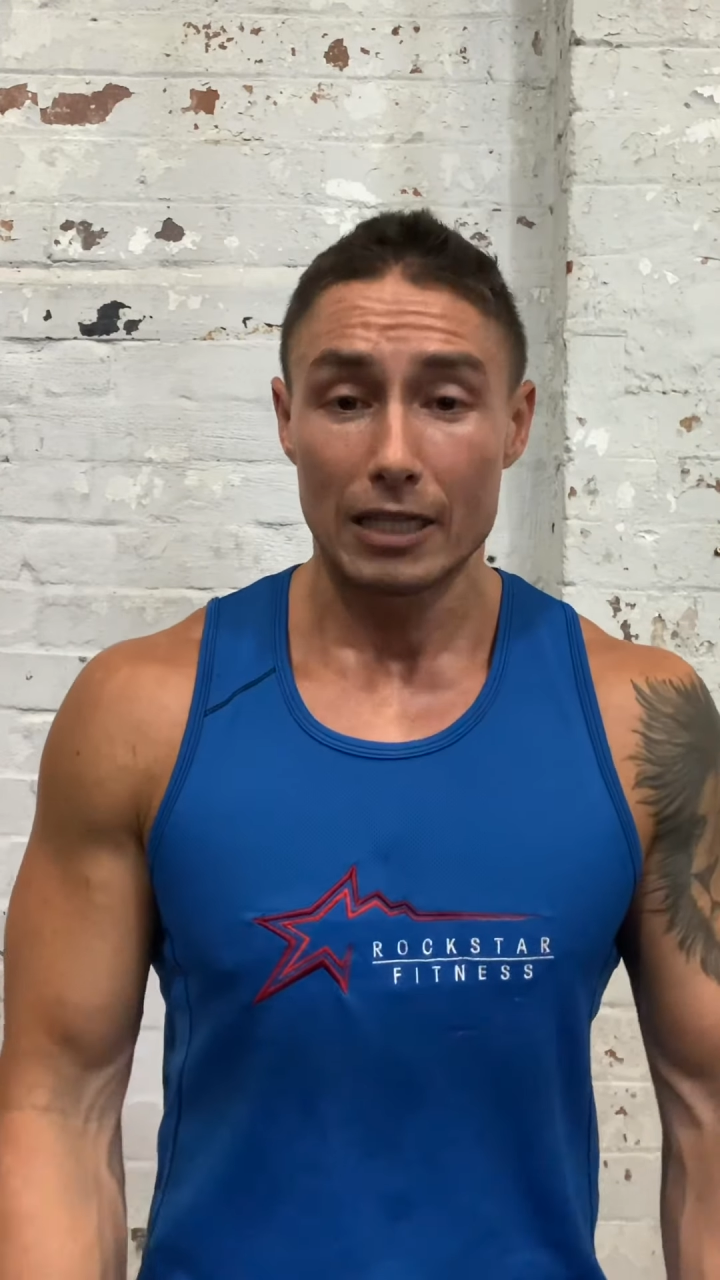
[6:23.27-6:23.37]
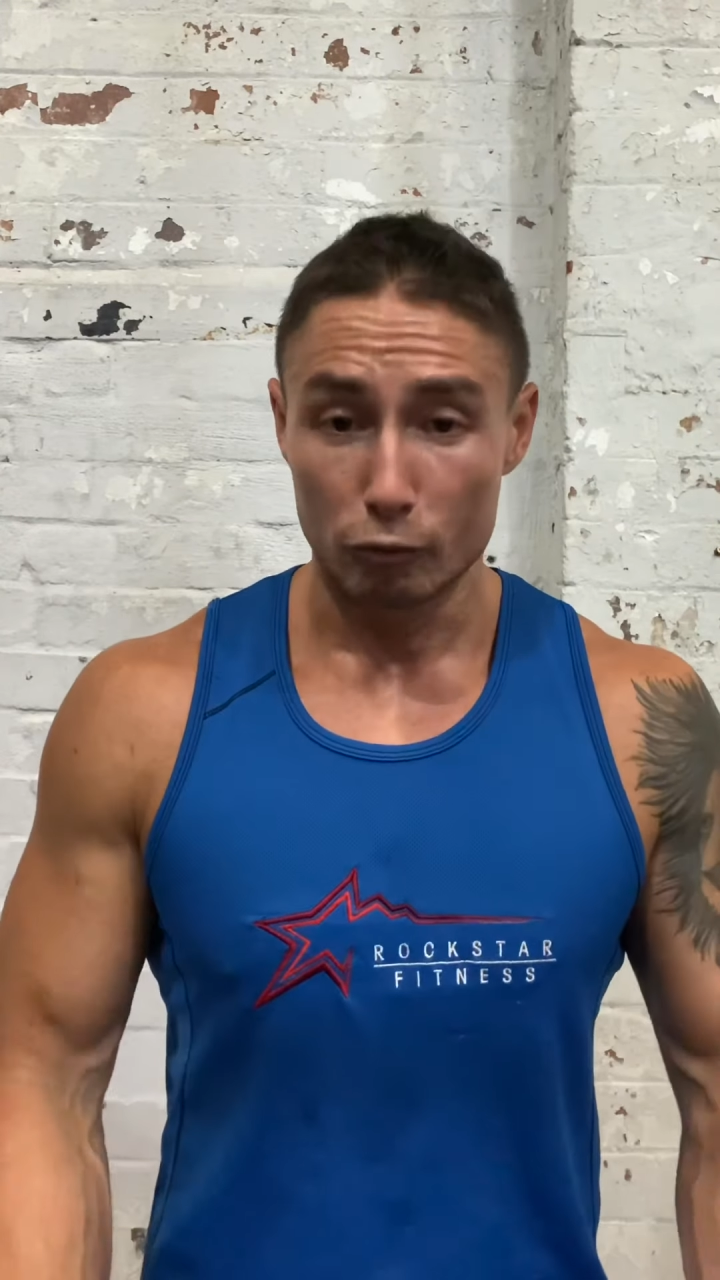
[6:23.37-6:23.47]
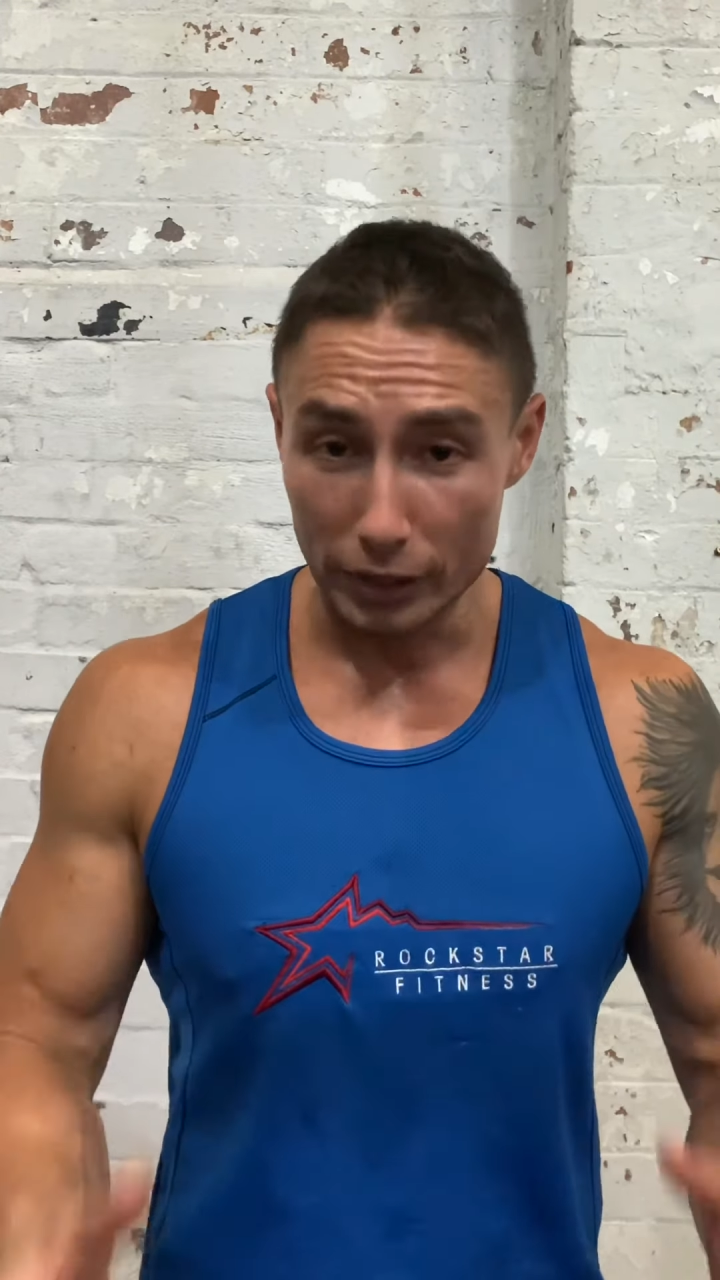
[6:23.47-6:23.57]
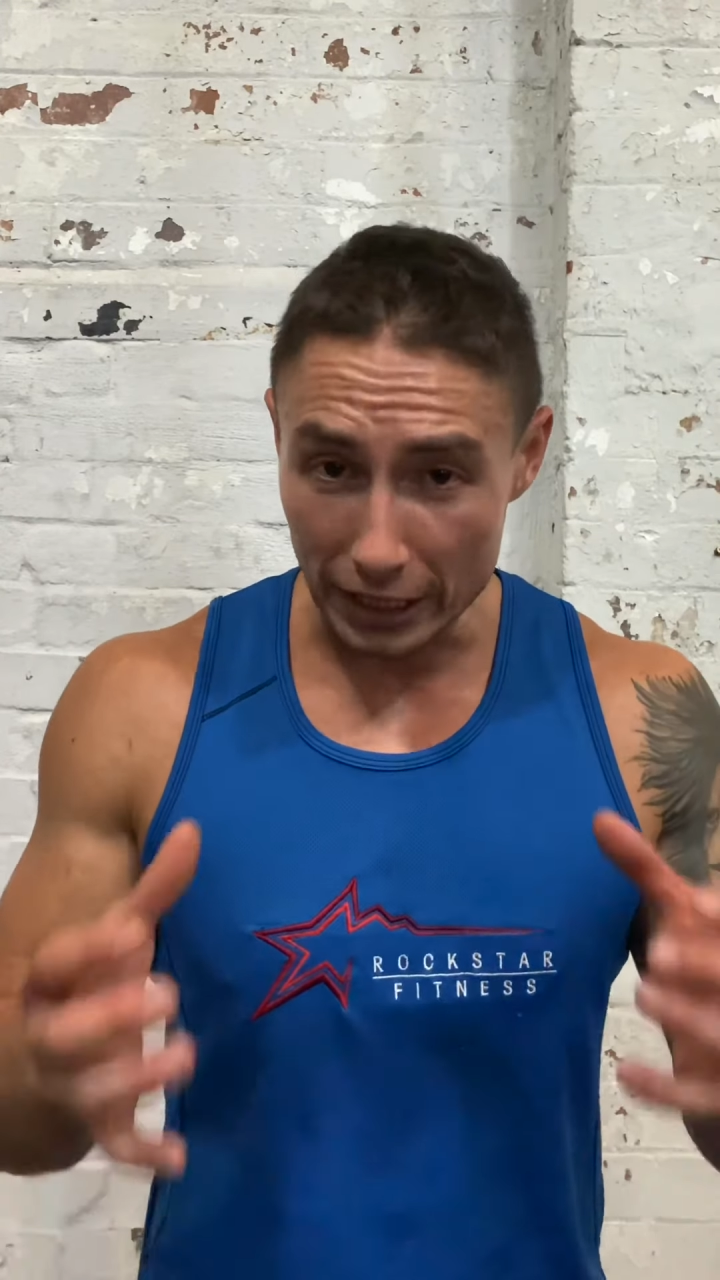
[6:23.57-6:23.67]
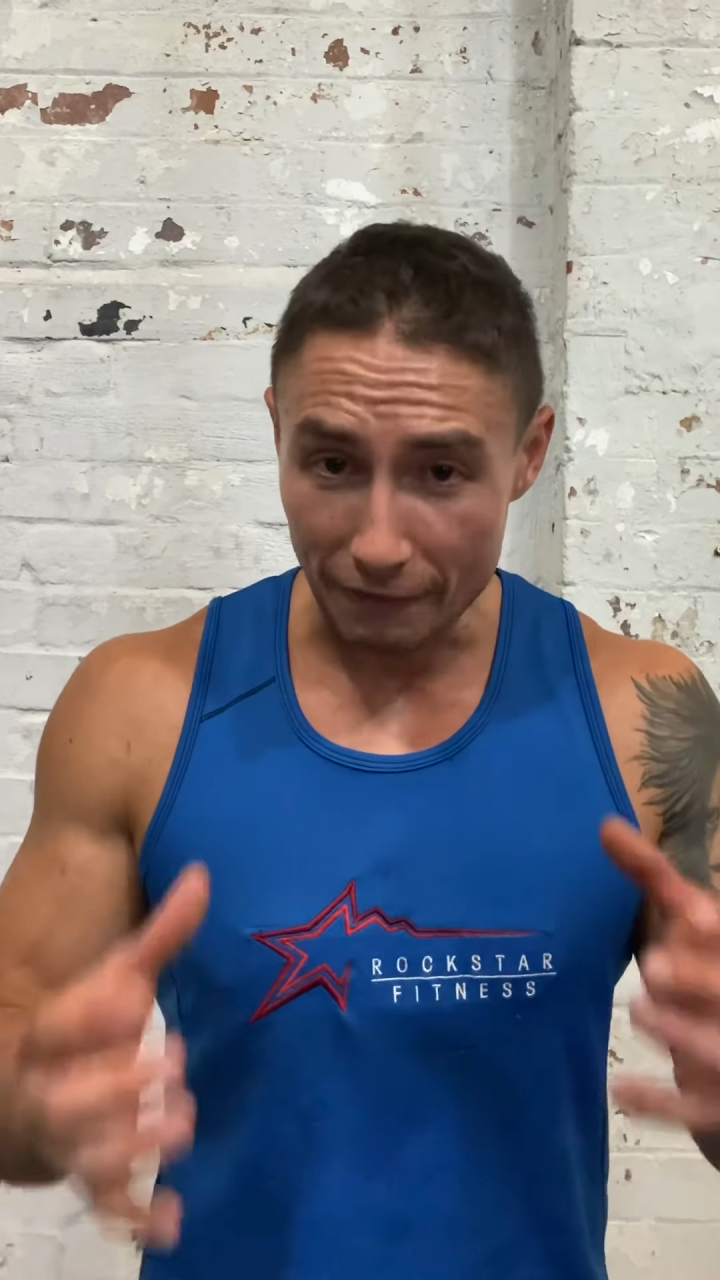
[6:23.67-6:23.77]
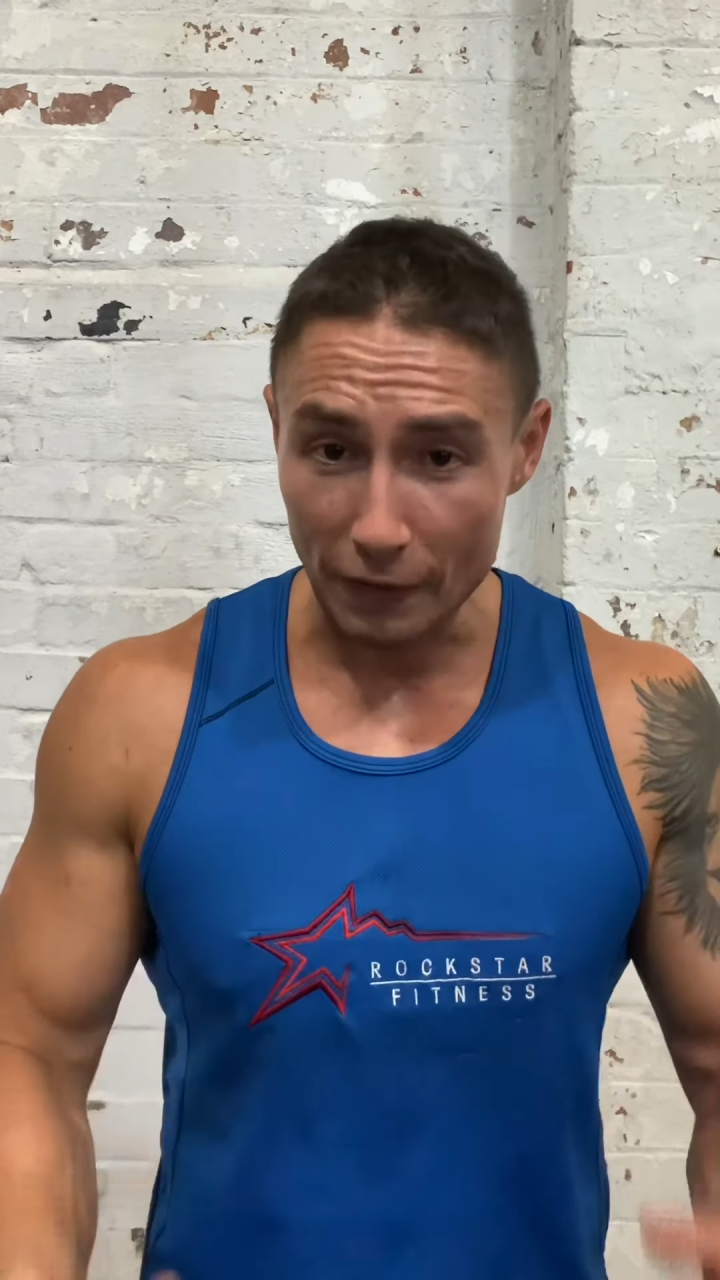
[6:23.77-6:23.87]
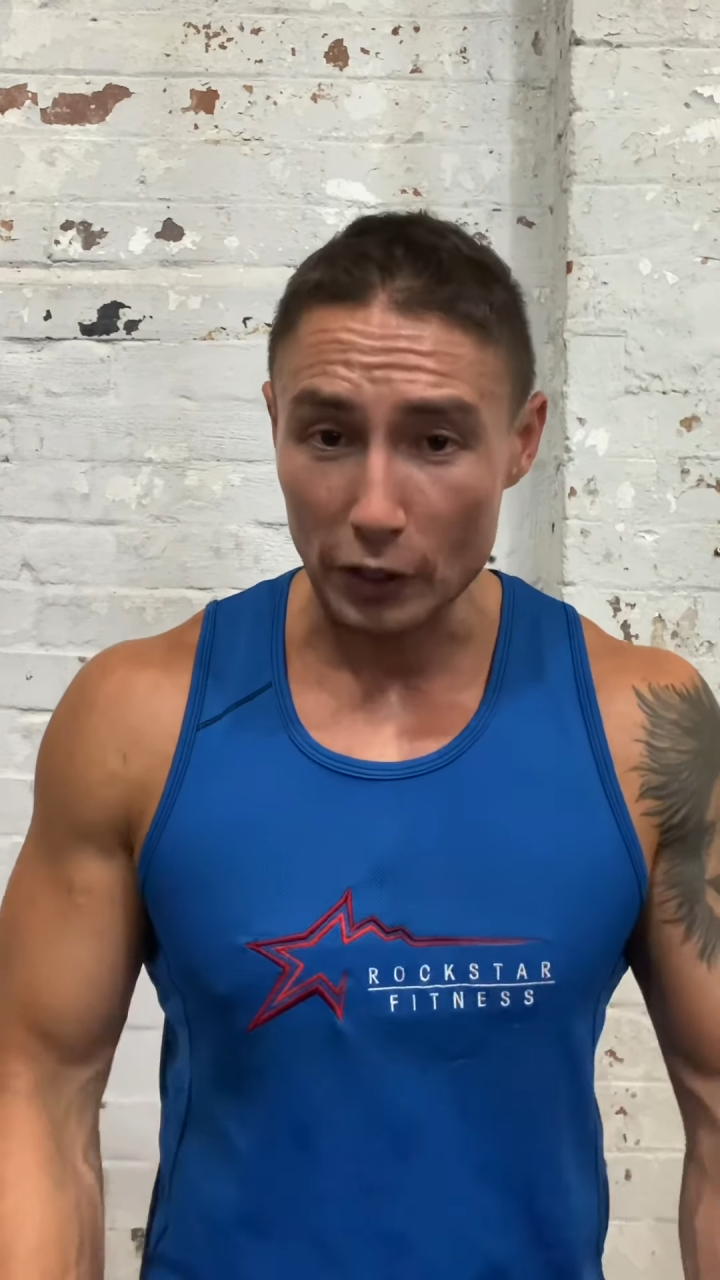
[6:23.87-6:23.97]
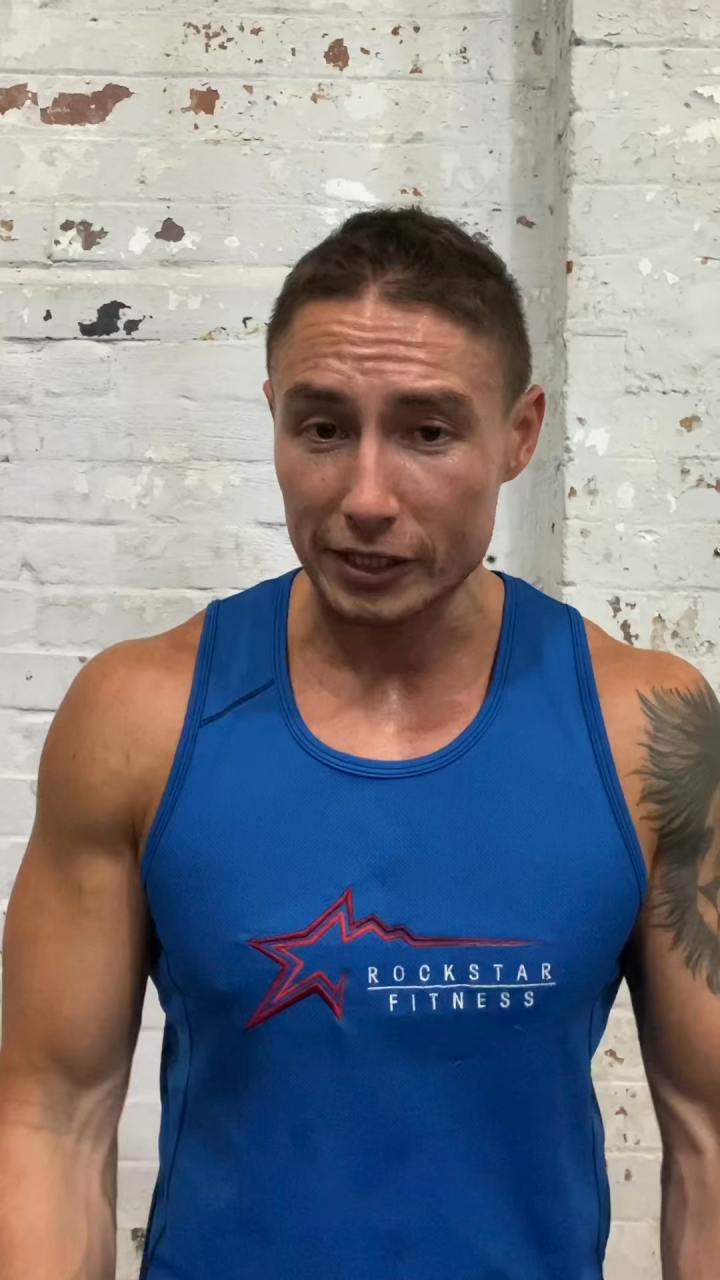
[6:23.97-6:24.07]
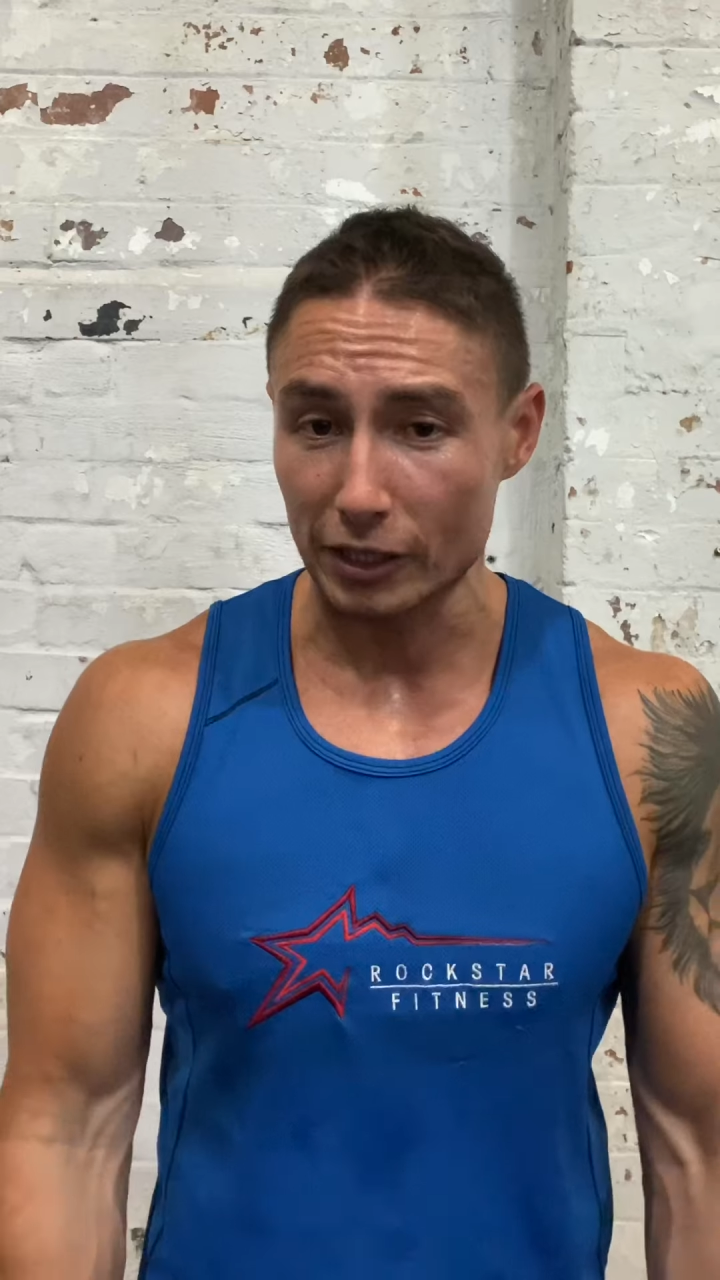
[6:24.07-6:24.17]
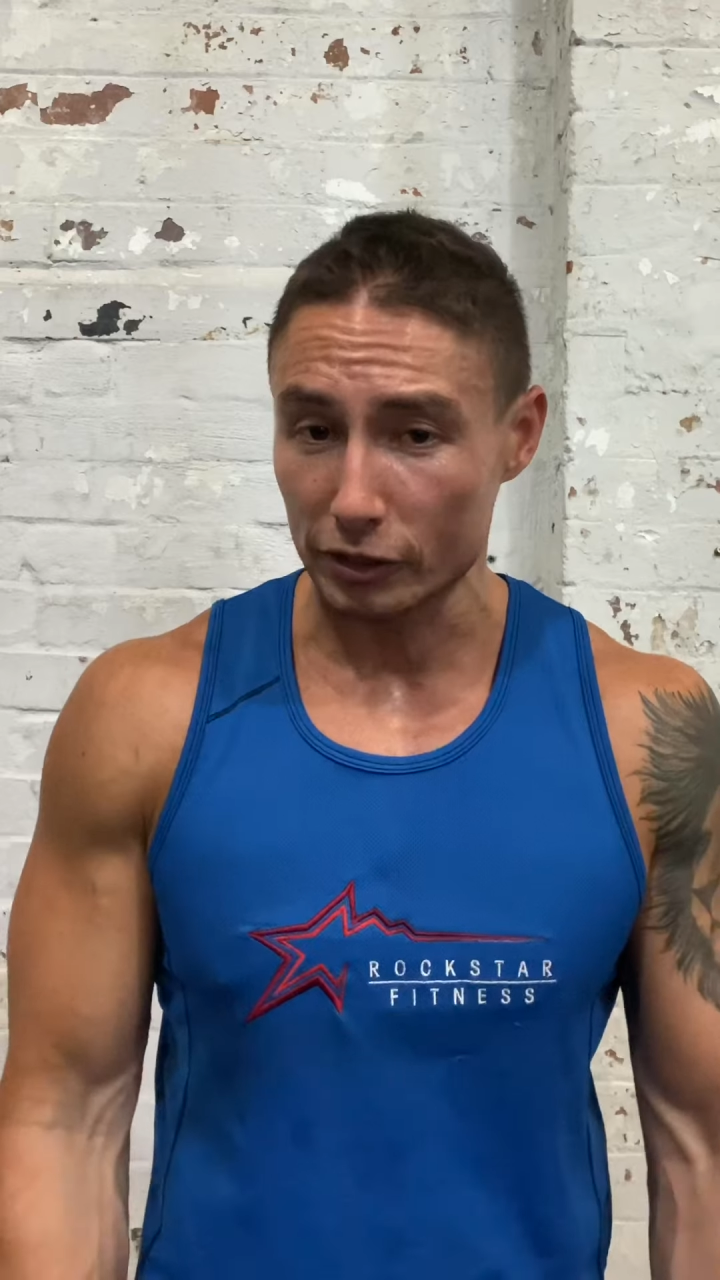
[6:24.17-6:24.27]
Really
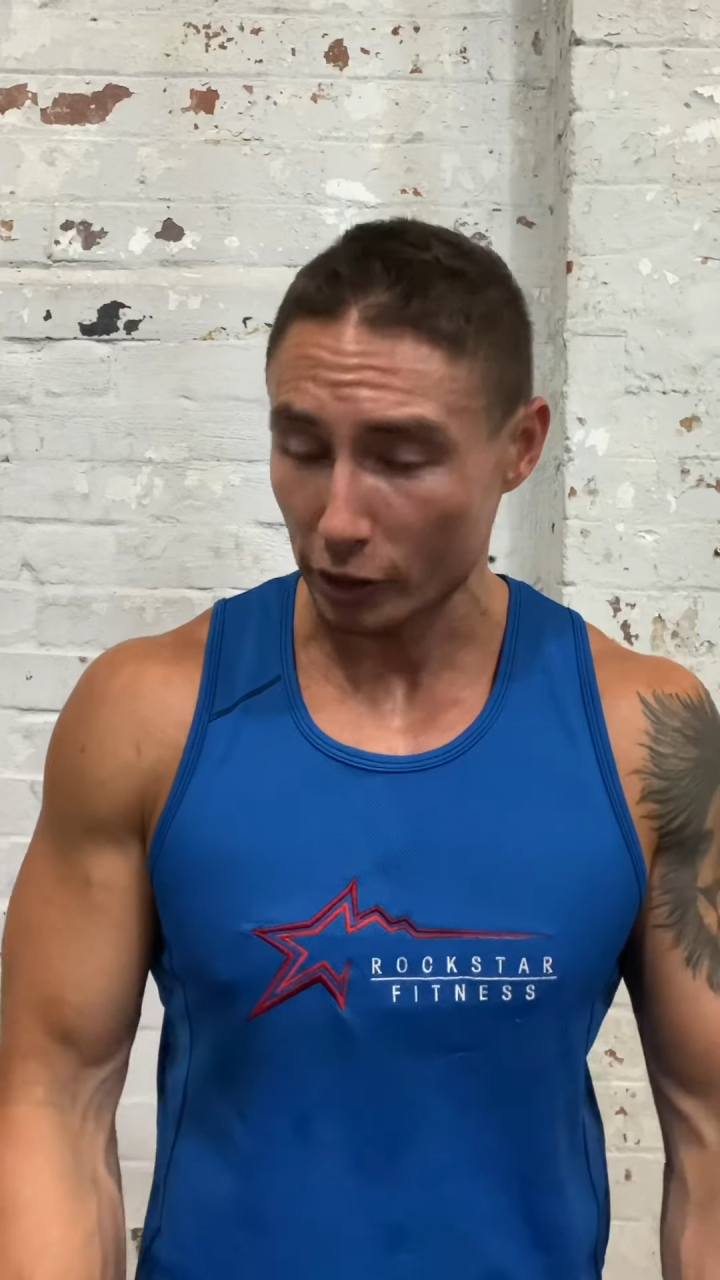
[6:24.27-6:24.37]
focusing on